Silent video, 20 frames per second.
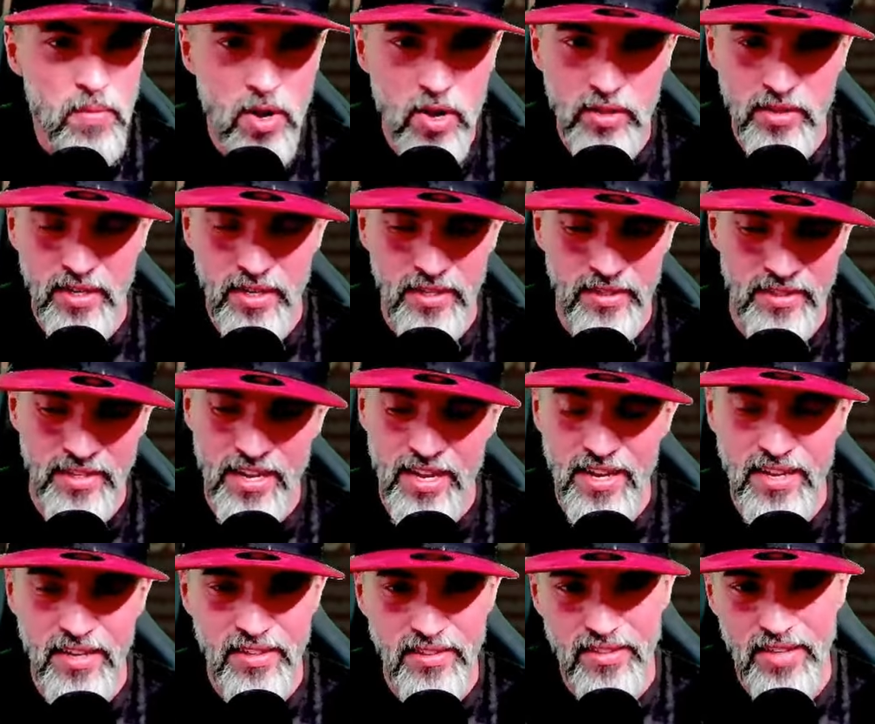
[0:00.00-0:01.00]
other
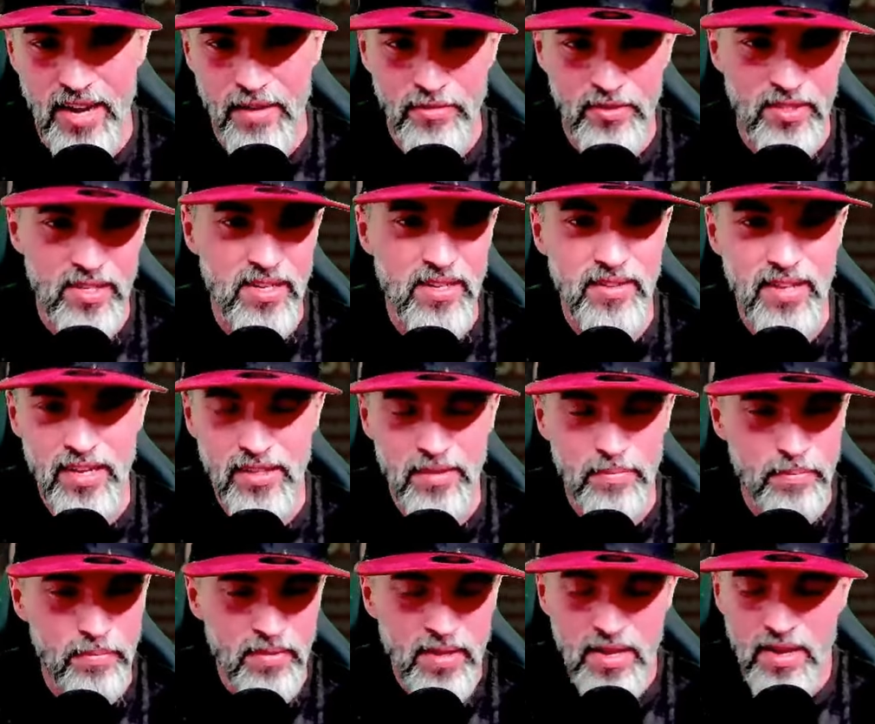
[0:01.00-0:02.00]
things I've seen that
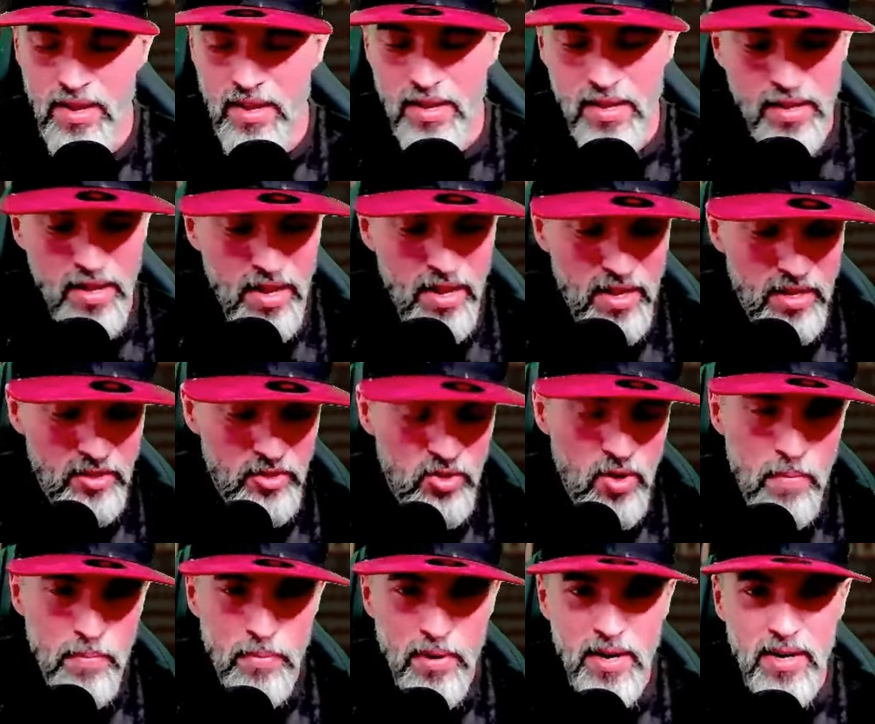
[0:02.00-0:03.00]
uh,
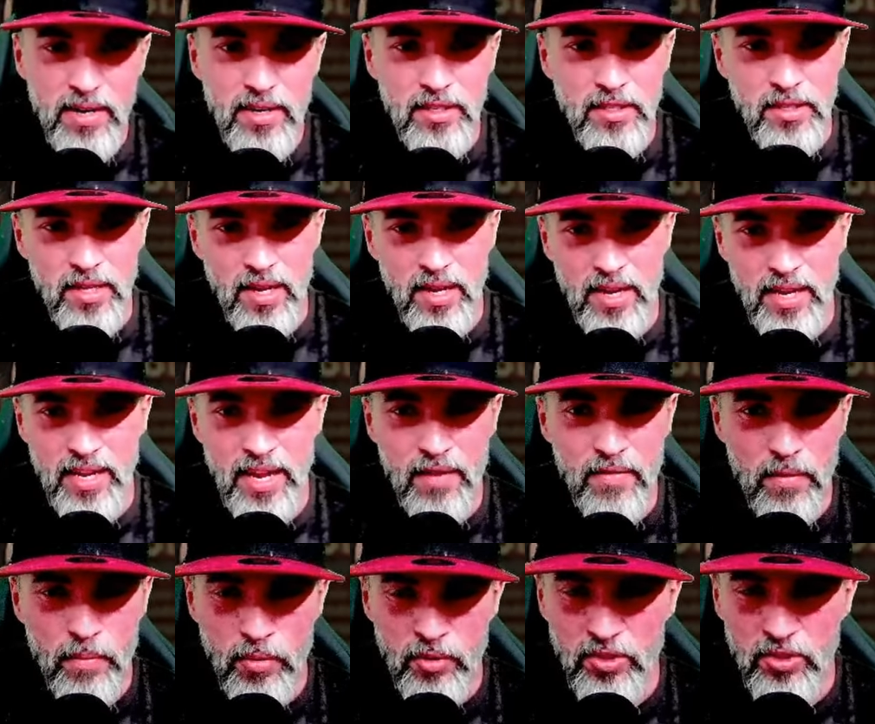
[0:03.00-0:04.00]
some players uh, give a
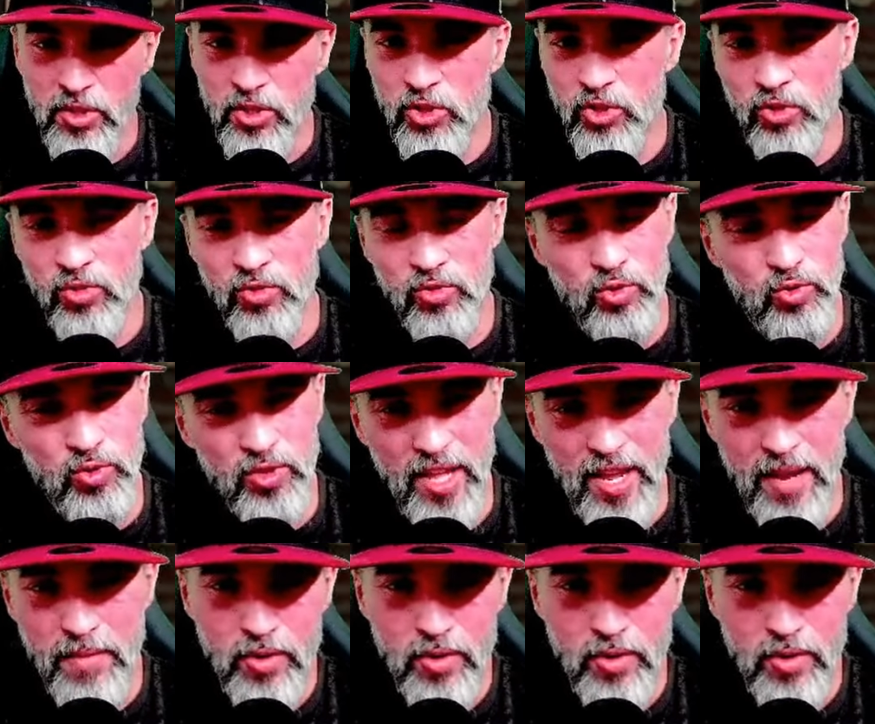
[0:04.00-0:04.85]
position to them